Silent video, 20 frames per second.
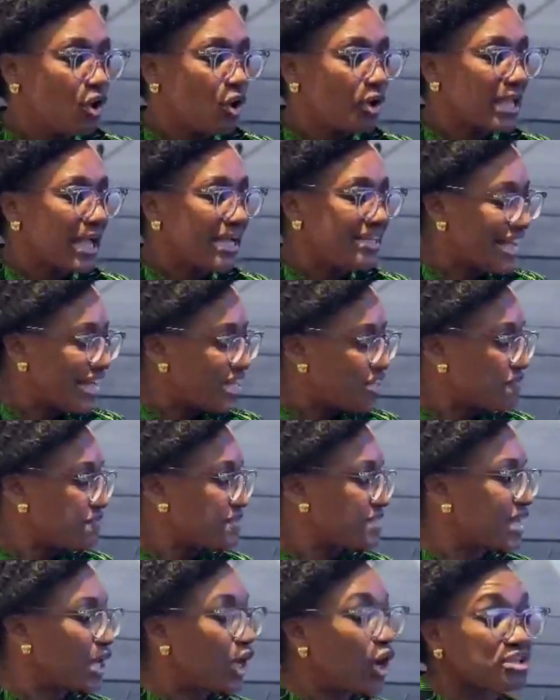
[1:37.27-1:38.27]
or that at the end
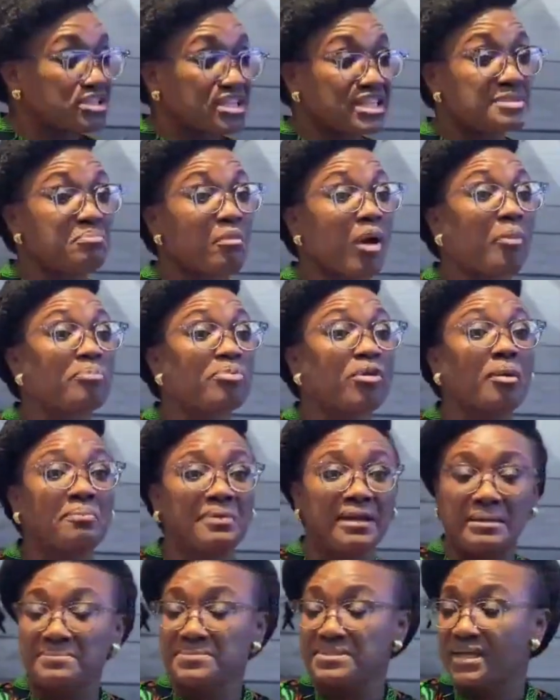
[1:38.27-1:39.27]
of the day causes more
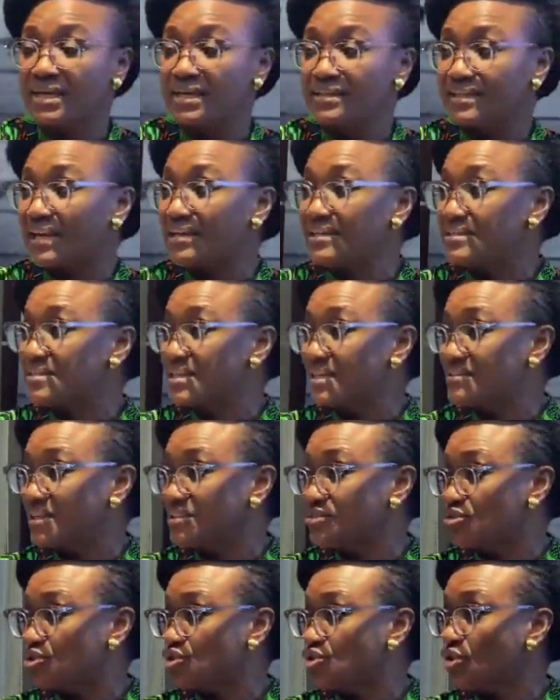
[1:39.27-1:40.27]
problems than
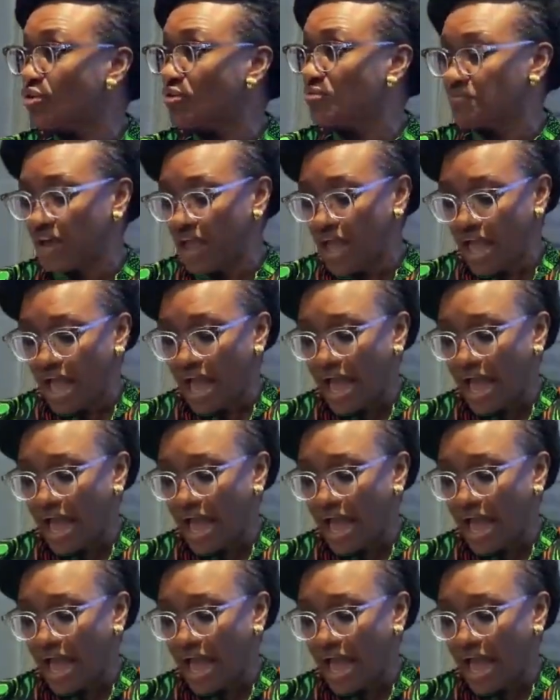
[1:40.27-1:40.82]
intended to solve.